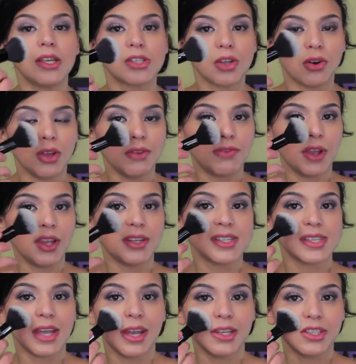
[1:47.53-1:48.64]
So if I
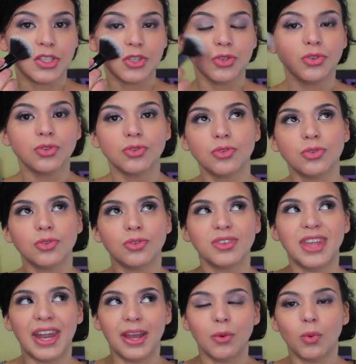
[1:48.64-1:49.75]
decide
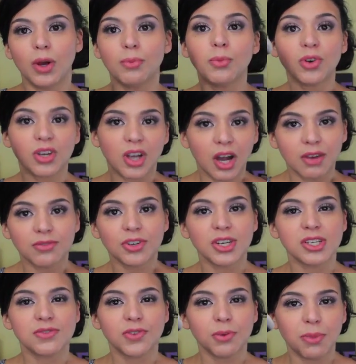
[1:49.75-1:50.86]
that I want more
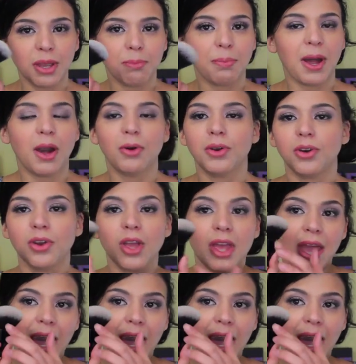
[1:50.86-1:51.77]
coverage from my powder,